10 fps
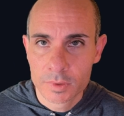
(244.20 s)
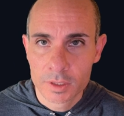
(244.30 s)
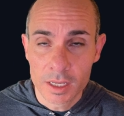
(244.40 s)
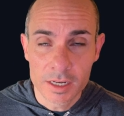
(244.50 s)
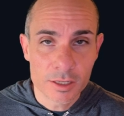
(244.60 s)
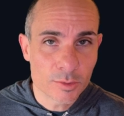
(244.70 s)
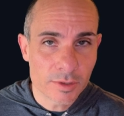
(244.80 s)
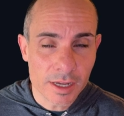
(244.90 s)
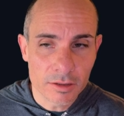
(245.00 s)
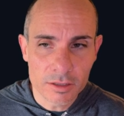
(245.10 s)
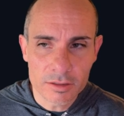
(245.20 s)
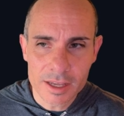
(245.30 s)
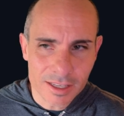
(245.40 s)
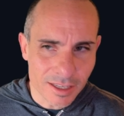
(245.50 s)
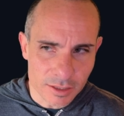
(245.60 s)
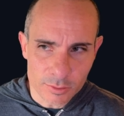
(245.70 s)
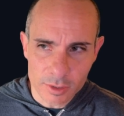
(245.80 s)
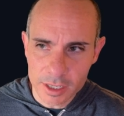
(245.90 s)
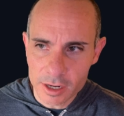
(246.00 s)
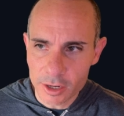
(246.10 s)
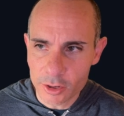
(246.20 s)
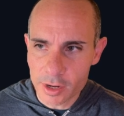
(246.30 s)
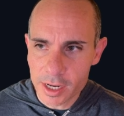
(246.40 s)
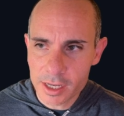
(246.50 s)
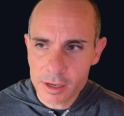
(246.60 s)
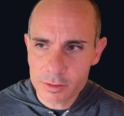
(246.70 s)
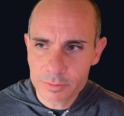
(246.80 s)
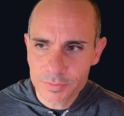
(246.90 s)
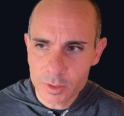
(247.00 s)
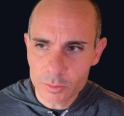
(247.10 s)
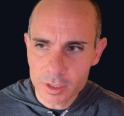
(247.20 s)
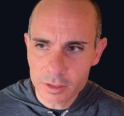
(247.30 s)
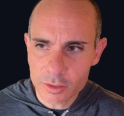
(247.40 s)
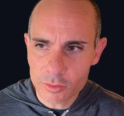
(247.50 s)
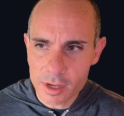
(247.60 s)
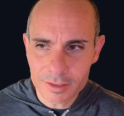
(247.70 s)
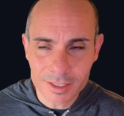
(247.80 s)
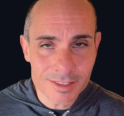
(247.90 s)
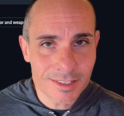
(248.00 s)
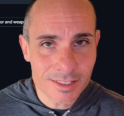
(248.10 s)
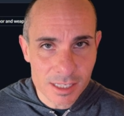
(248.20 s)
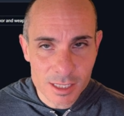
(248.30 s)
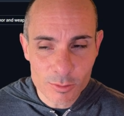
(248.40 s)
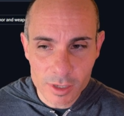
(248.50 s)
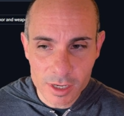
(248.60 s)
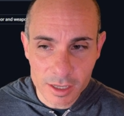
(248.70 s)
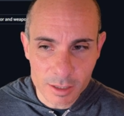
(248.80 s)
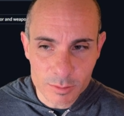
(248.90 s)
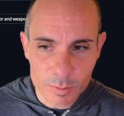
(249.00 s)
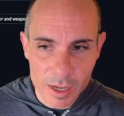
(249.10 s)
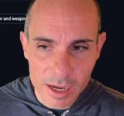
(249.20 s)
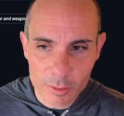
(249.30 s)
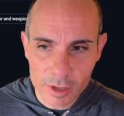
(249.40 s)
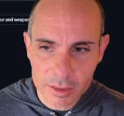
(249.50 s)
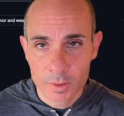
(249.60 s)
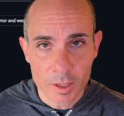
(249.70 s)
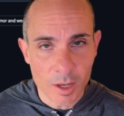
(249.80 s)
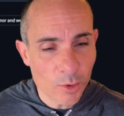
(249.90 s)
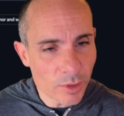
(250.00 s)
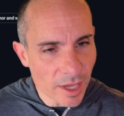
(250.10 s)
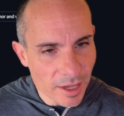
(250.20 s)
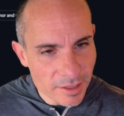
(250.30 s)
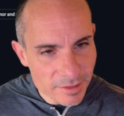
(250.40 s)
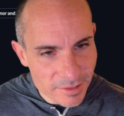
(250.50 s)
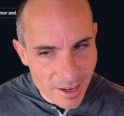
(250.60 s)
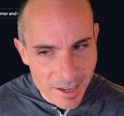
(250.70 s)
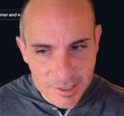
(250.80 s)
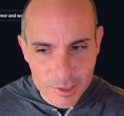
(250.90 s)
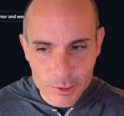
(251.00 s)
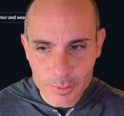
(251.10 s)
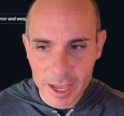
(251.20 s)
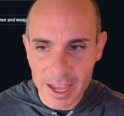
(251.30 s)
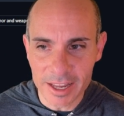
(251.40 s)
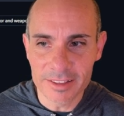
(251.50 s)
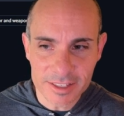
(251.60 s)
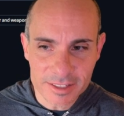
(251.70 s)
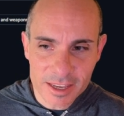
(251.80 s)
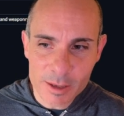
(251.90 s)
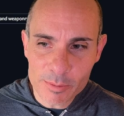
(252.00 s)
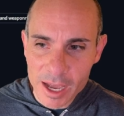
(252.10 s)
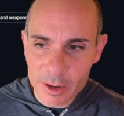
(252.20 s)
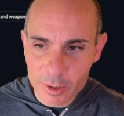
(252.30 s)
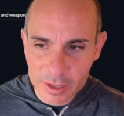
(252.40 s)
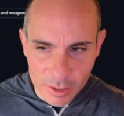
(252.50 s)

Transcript: And here's what that'll look like. It's running on Gradio. And when you click run, let's see what it comes back with okay, not too bad. This came back with a